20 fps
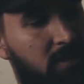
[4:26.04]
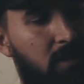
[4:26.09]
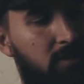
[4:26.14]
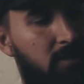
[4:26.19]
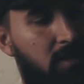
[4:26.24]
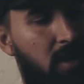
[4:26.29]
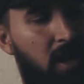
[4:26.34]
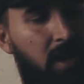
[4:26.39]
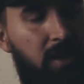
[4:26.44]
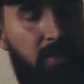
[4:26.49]

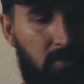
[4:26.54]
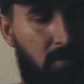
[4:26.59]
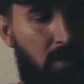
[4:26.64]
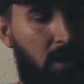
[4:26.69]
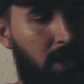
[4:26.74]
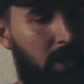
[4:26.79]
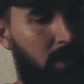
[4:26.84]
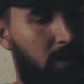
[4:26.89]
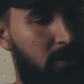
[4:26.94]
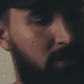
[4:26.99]
beside
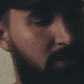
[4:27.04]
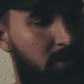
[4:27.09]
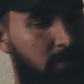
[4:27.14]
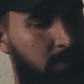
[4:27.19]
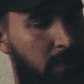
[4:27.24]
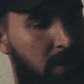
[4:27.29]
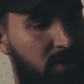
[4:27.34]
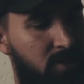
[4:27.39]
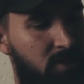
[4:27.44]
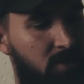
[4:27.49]
Rycote
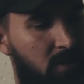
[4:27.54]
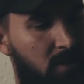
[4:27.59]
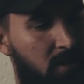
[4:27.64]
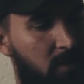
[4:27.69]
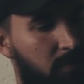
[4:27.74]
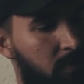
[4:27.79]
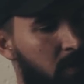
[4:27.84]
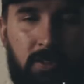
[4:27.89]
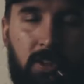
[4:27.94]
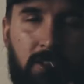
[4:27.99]
suspension
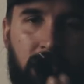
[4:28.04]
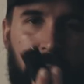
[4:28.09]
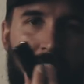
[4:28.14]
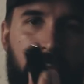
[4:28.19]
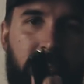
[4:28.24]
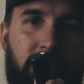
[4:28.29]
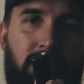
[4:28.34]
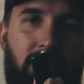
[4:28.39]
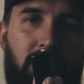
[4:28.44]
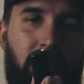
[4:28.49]
on. So
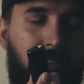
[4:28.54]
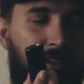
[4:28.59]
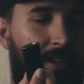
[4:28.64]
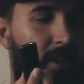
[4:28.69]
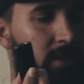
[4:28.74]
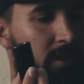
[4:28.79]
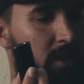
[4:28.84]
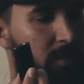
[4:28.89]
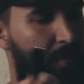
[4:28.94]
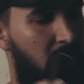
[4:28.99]
there's a little
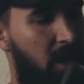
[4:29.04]
lithium